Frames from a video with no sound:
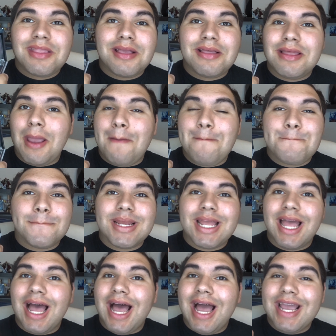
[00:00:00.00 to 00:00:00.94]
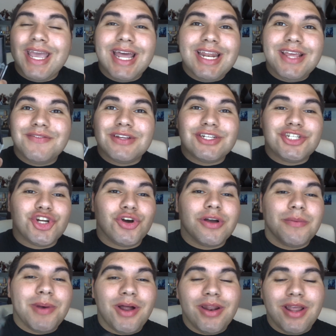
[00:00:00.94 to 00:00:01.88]
Like, I can't even joke
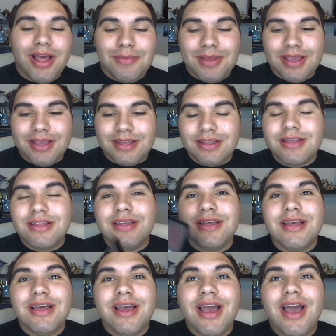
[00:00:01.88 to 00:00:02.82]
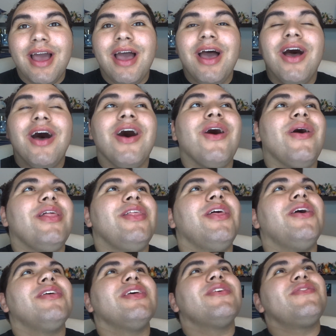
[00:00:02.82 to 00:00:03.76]
about it. I'm like,
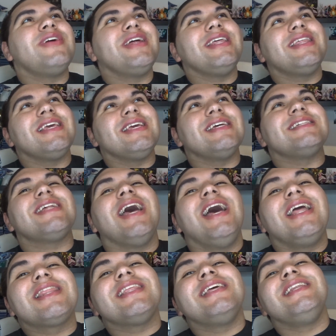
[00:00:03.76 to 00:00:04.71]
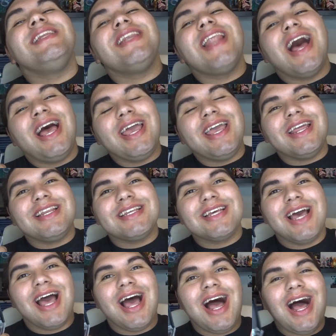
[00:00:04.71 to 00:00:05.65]
the funny thing is, the night
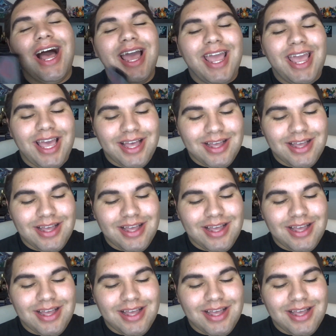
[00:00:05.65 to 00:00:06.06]
I